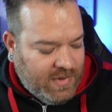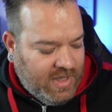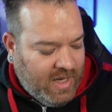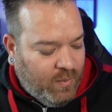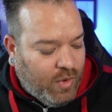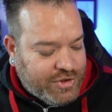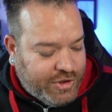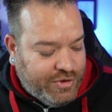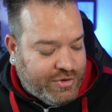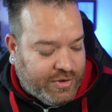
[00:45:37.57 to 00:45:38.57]
And what
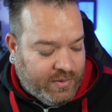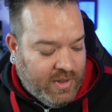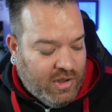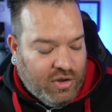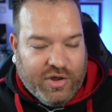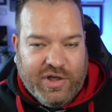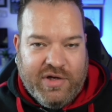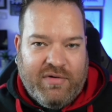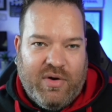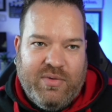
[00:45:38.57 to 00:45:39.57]
do? Look at
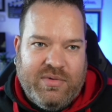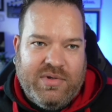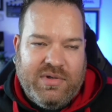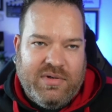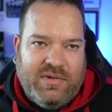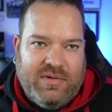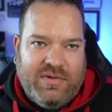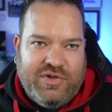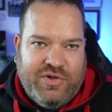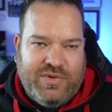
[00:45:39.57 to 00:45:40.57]
your own
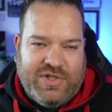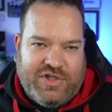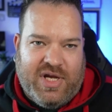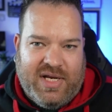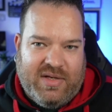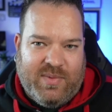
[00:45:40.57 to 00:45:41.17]
user journey.